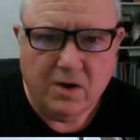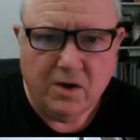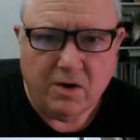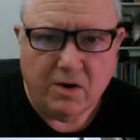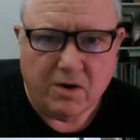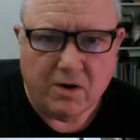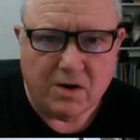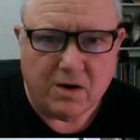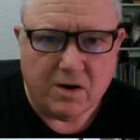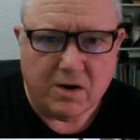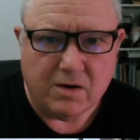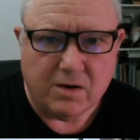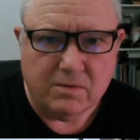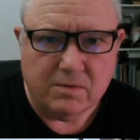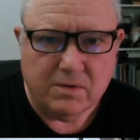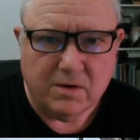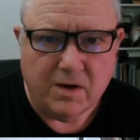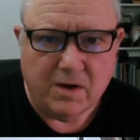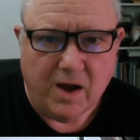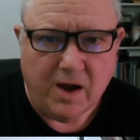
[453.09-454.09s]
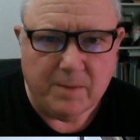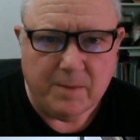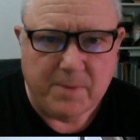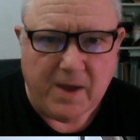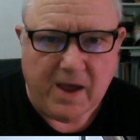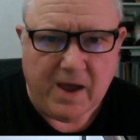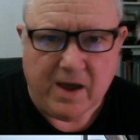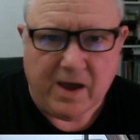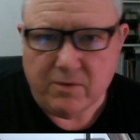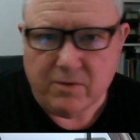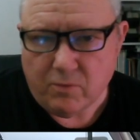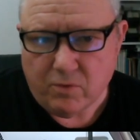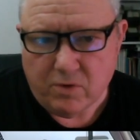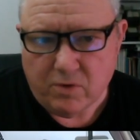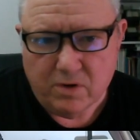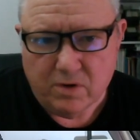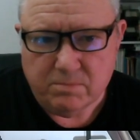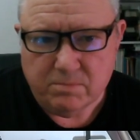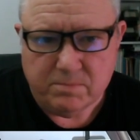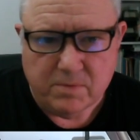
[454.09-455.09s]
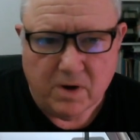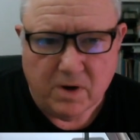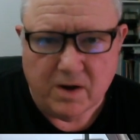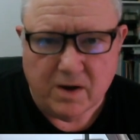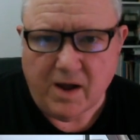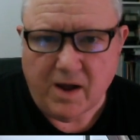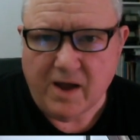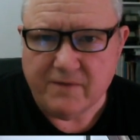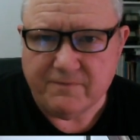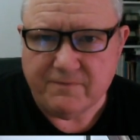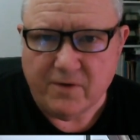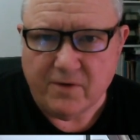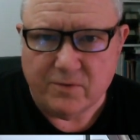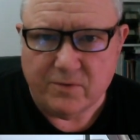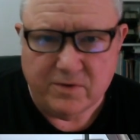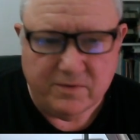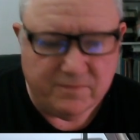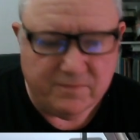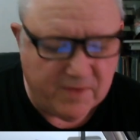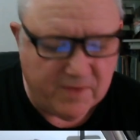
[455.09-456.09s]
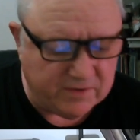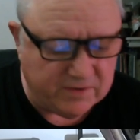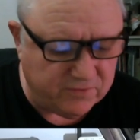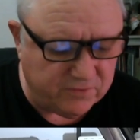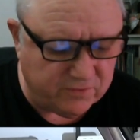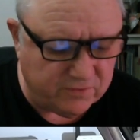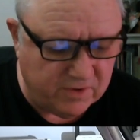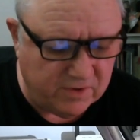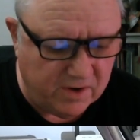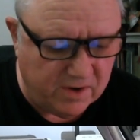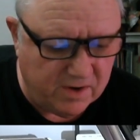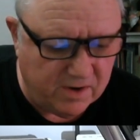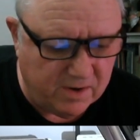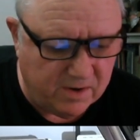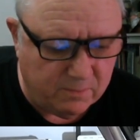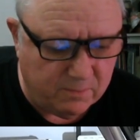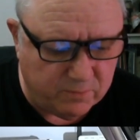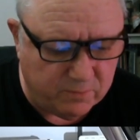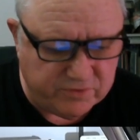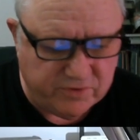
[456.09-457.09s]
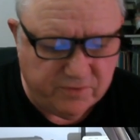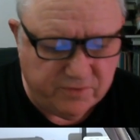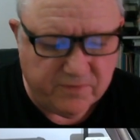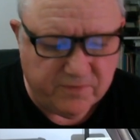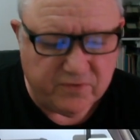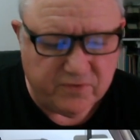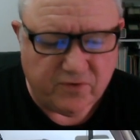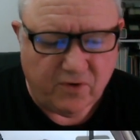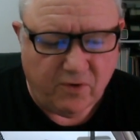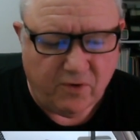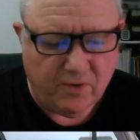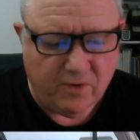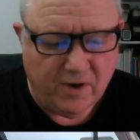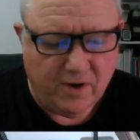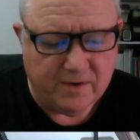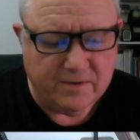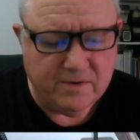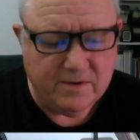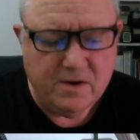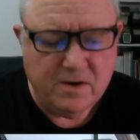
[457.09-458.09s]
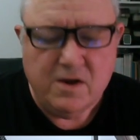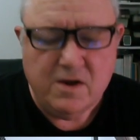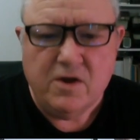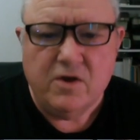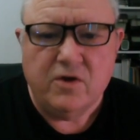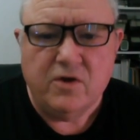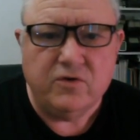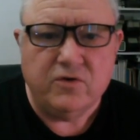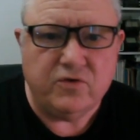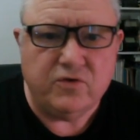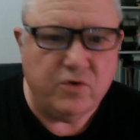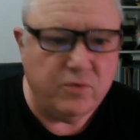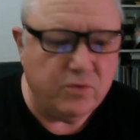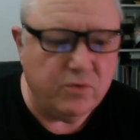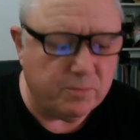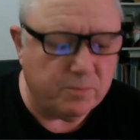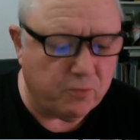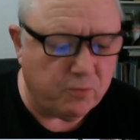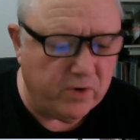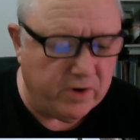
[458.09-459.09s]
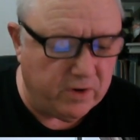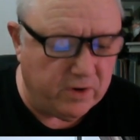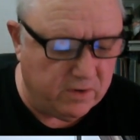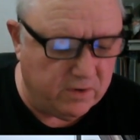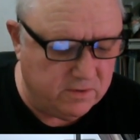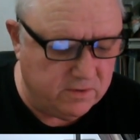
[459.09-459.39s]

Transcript: our iPad or iPhone, if that's your what you've installed on, to the printer.